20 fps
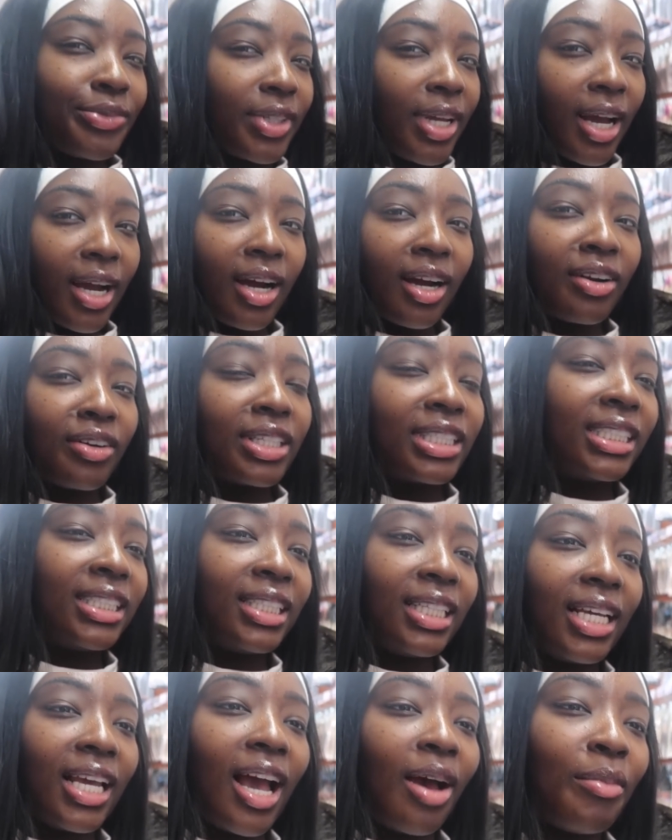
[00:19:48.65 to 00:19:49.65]
i can already
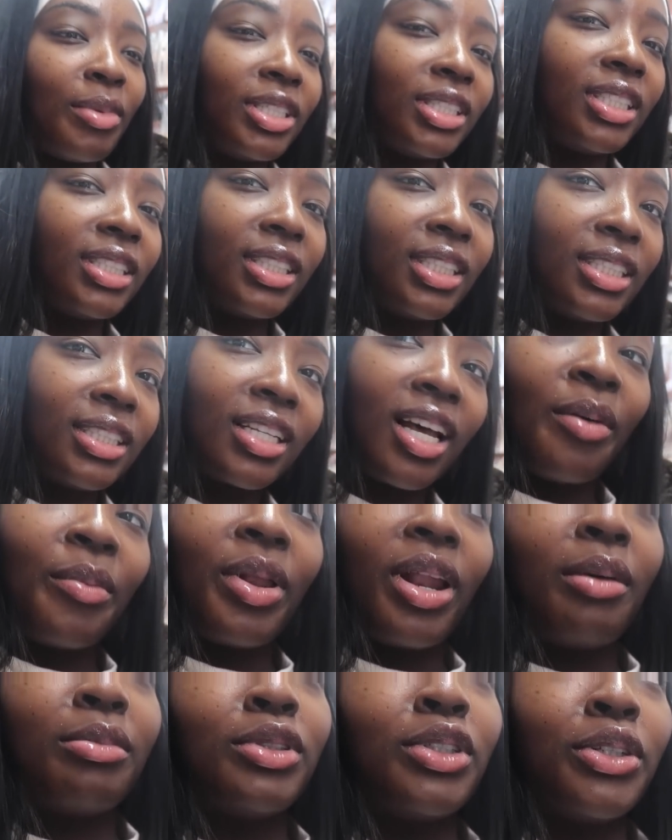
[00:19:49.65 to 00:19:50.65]
see how much this is
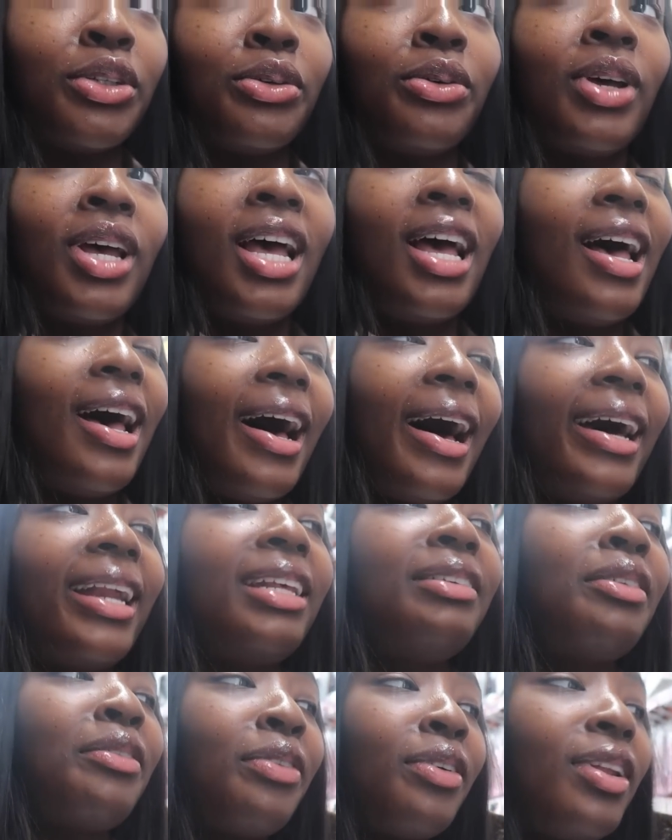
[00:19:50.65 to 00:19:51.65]
coming up to i
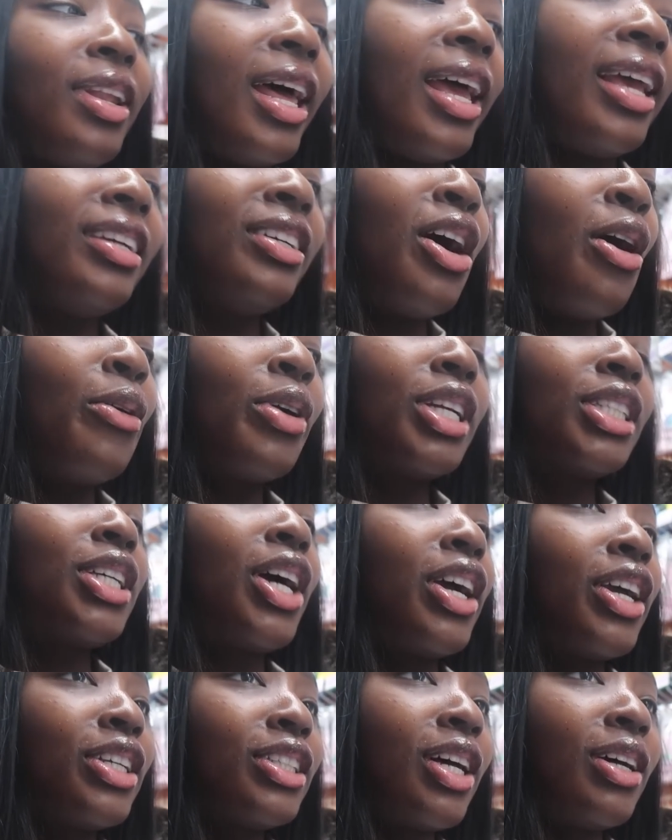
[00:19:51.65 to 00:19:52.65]
didn't even feel like going to
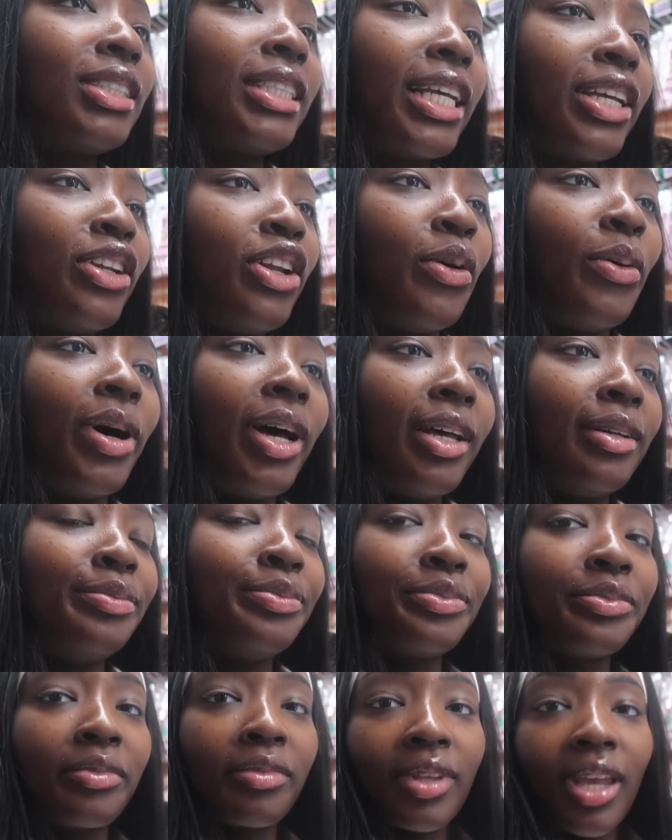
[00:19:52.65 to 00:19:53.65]
target so i was like you know what
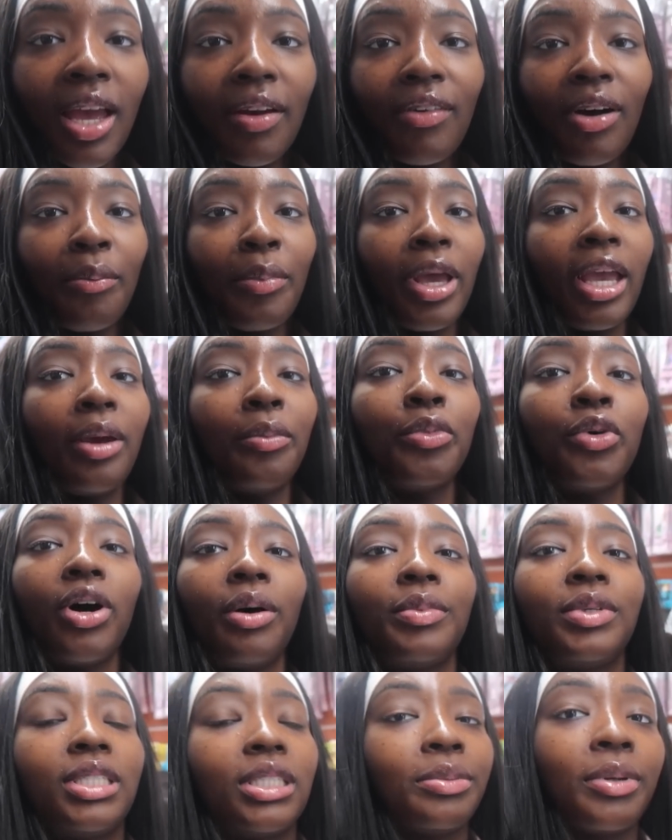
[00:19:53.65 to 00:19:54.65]
if i'm paying more
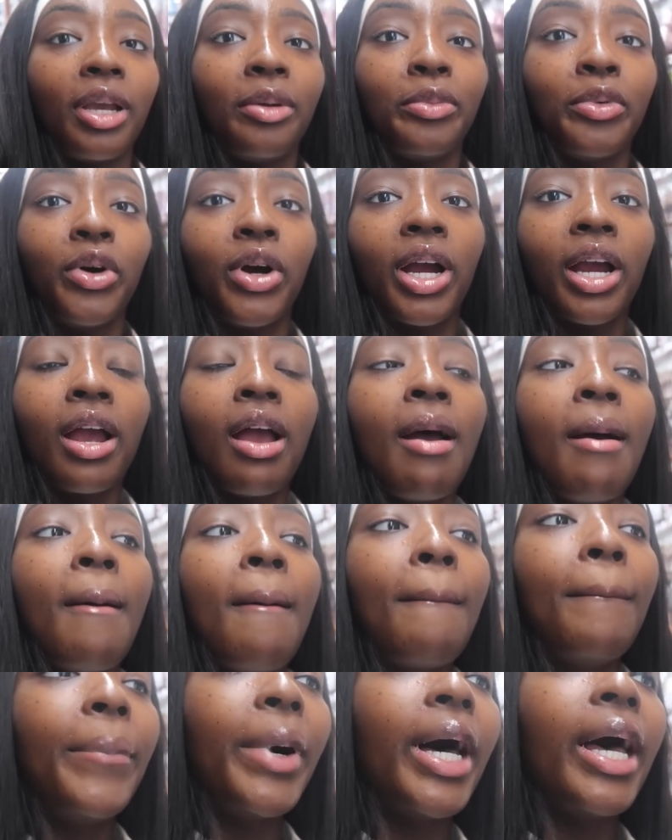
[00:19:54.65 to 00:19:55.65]
i'm gonna just pay more
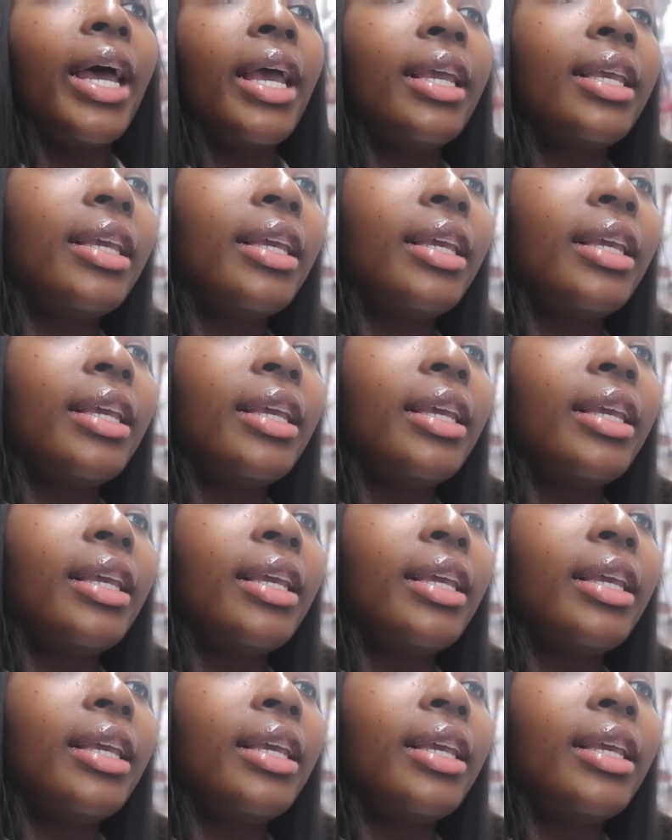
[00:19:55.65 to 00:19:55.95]
but